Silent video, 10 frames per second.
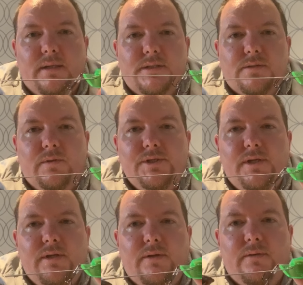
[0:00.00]
So what you
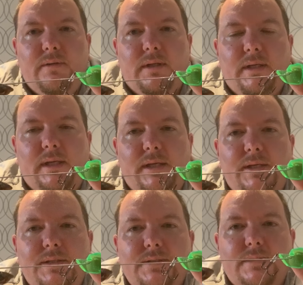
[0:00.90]
do
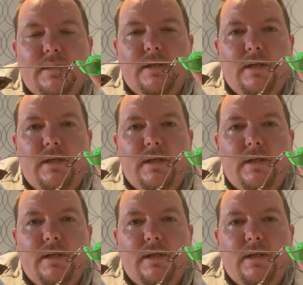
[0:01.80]
is,